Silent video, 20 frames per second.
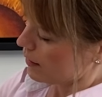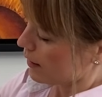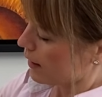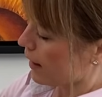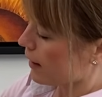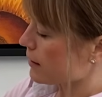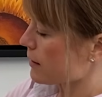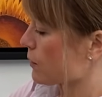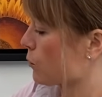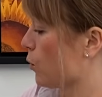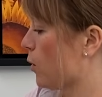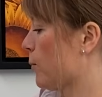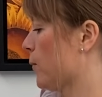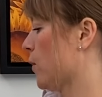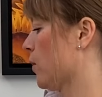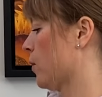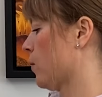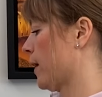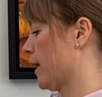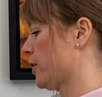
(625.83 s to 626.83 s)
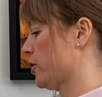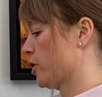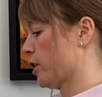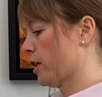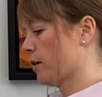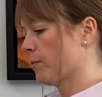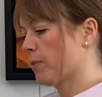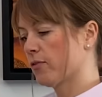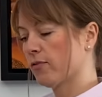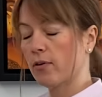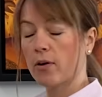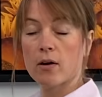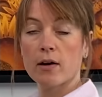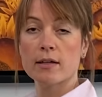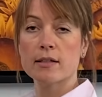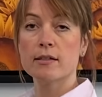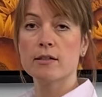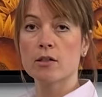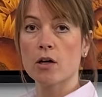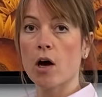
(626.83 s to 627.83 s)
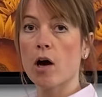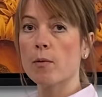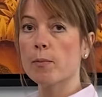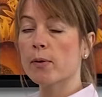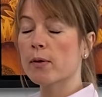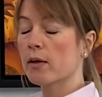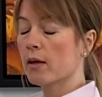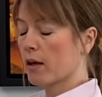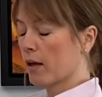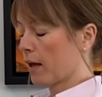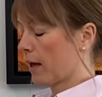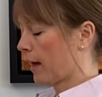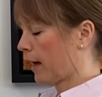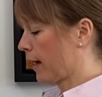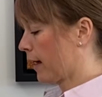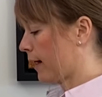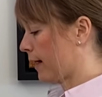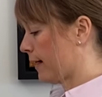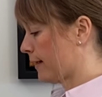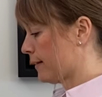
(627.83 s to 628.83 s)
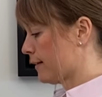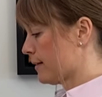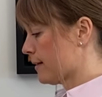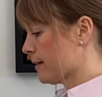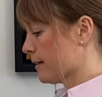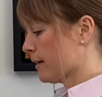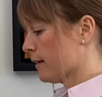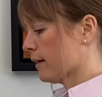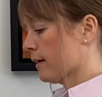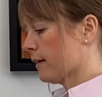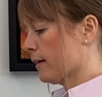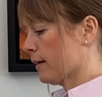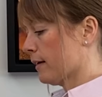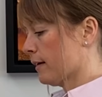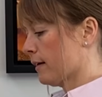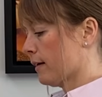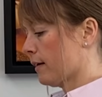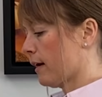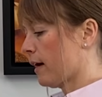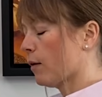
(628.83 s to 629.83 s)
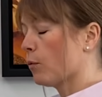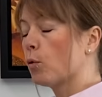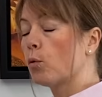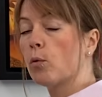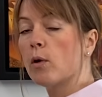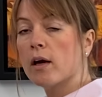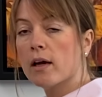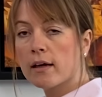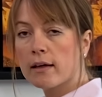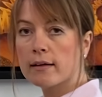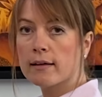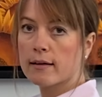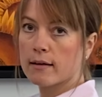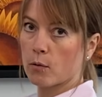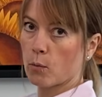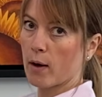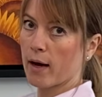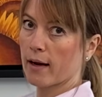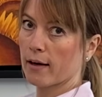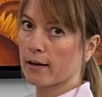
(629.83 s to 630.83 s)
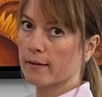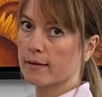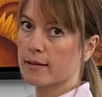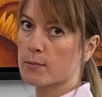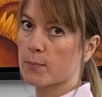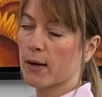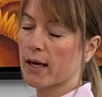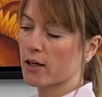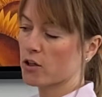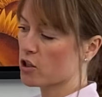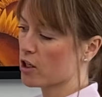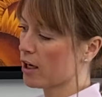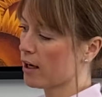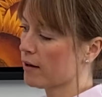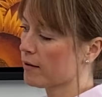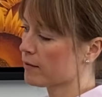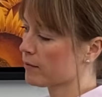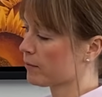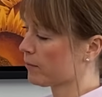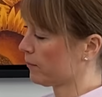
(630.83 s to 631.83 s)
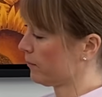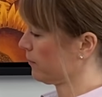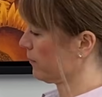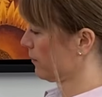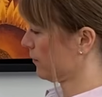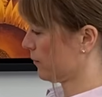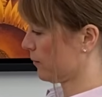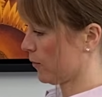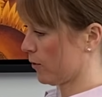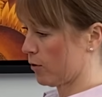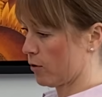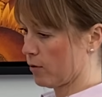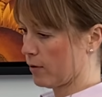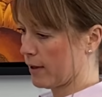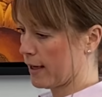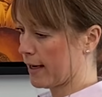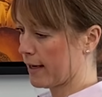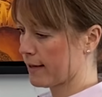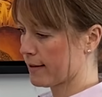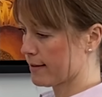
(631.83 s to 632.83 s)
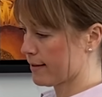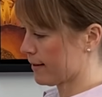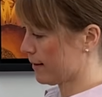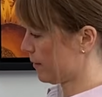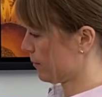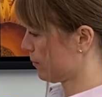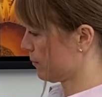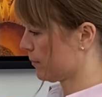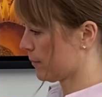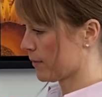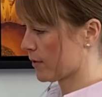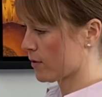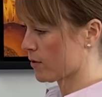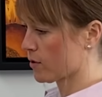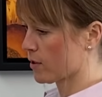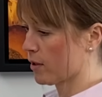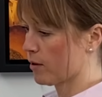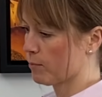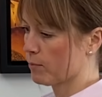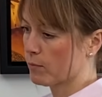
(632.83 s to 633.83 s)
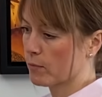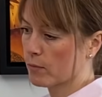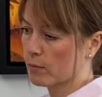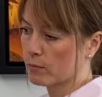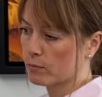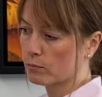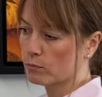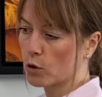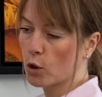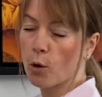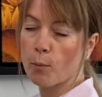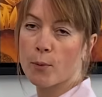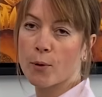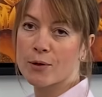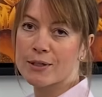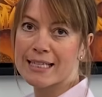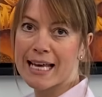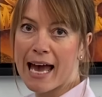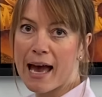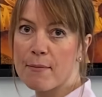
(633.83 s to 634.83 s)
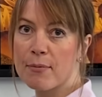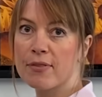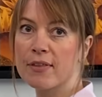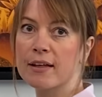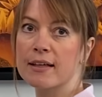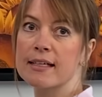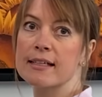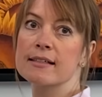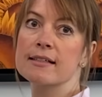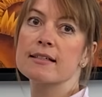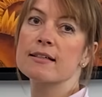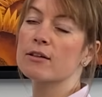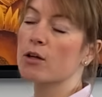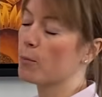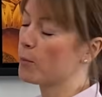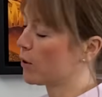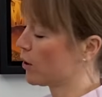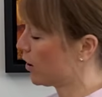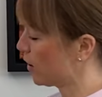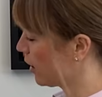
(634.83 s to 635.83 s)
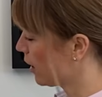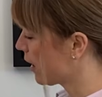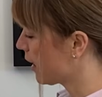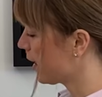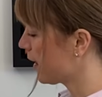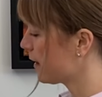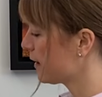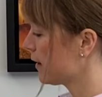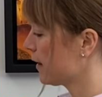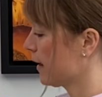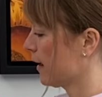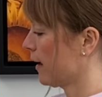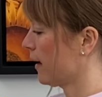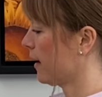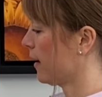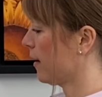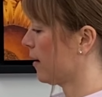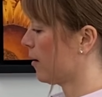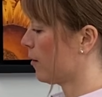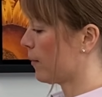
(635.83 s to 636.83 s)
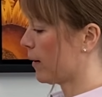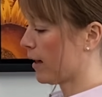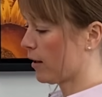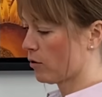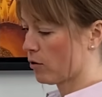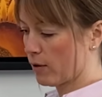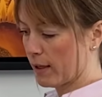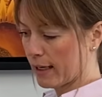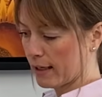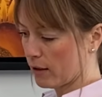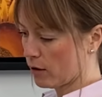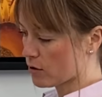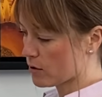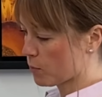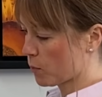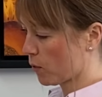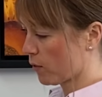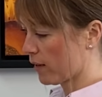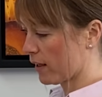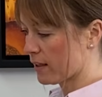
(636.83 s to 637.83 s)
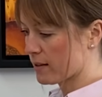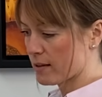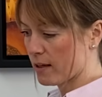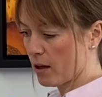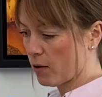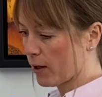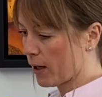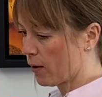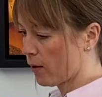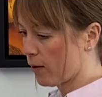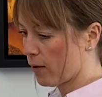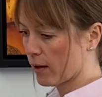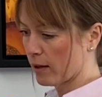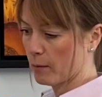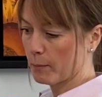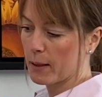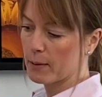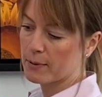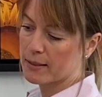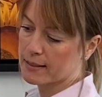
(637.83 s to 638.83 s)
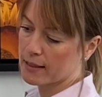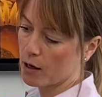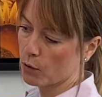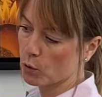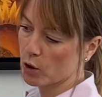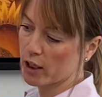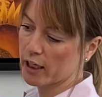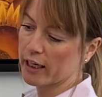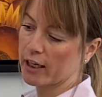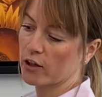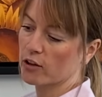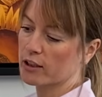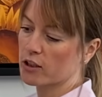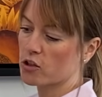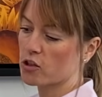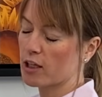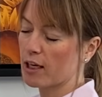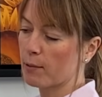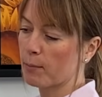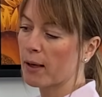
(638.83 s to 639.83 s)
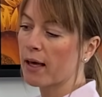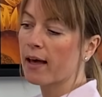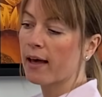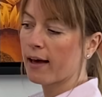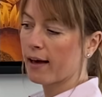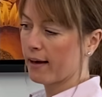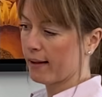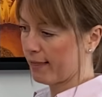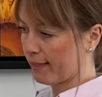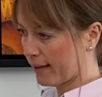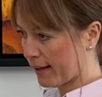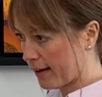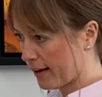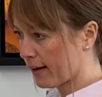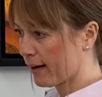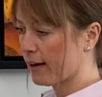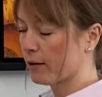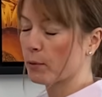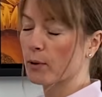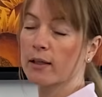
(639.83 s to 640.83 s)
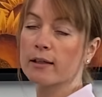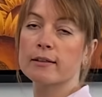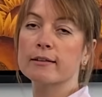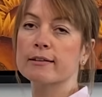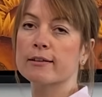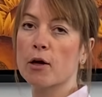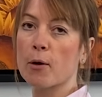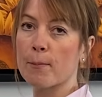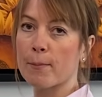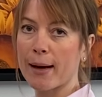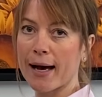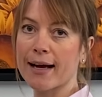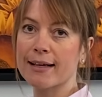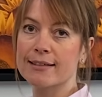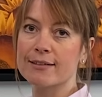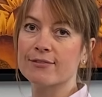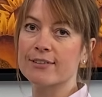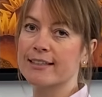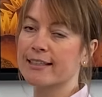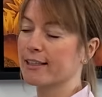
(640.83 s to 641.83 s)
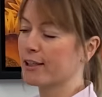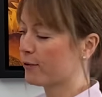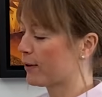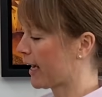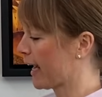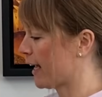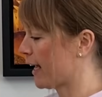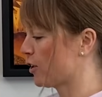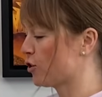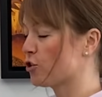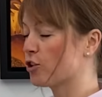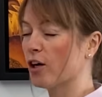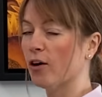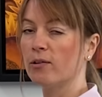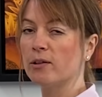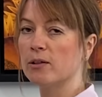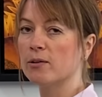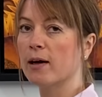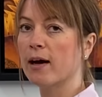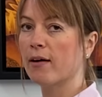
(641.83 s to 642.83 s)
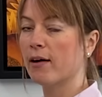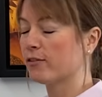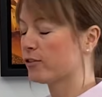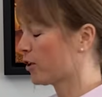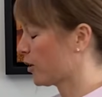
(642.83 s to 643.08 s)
answer one more question before I stop, and I will work a little while on this picture, create a lot more depth in it, a lot more colour. I'll create lots more things going on. I'll maybe start working on the sheep, and then I will come back to visit you again and show you how I've